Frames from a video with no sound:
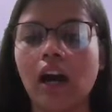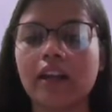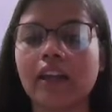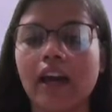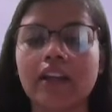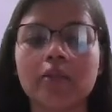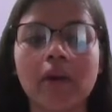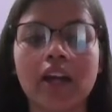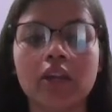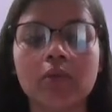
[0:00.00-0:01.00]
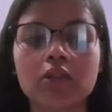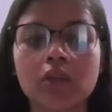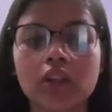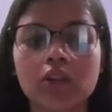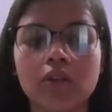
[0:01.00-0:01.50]
carried by
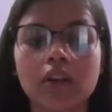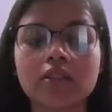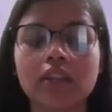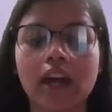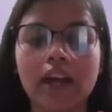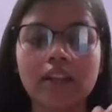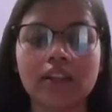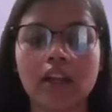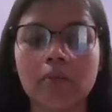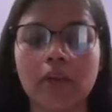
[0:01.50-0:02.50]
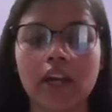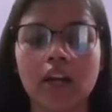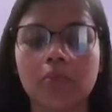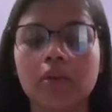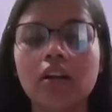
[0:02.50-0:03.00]
individual neurons, and they make
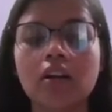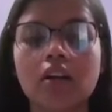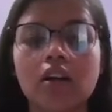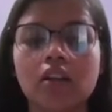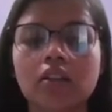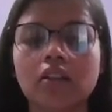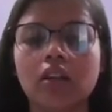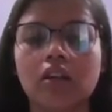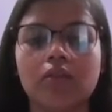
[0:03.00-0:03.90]
up a nerve.